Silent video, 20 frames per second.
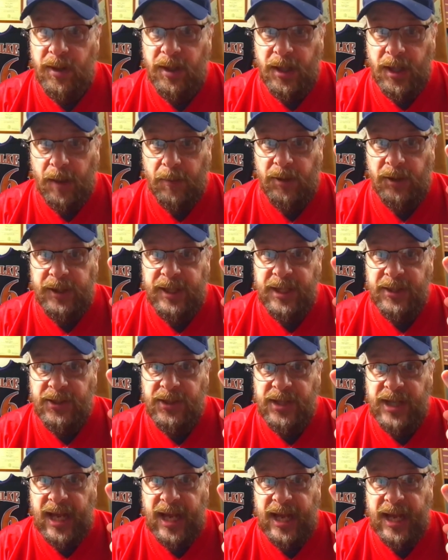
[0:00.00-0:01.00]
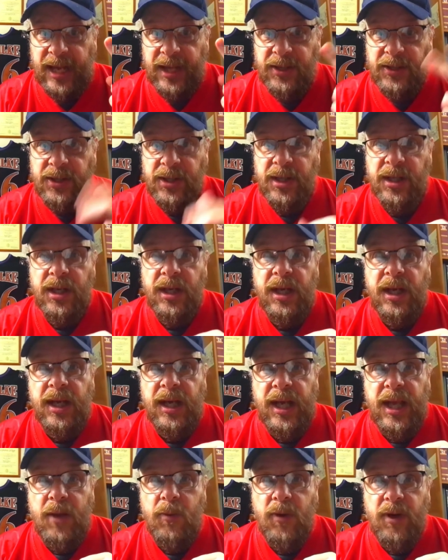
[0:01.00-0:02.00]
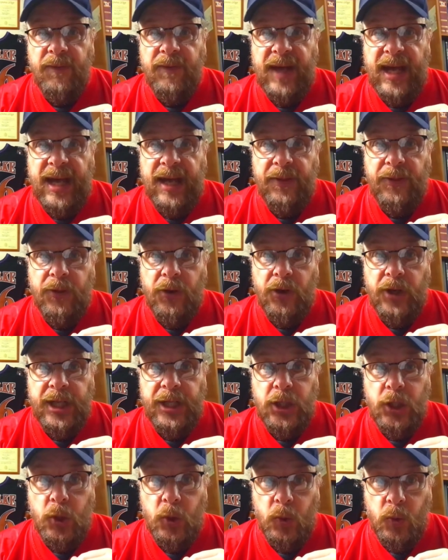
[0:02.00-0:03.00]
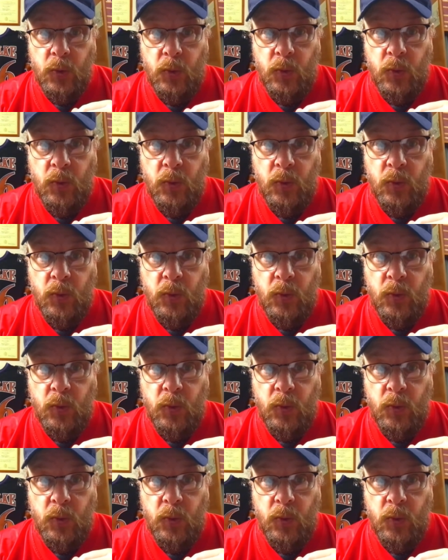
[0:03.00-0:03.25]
doubled his stats, he would have had 32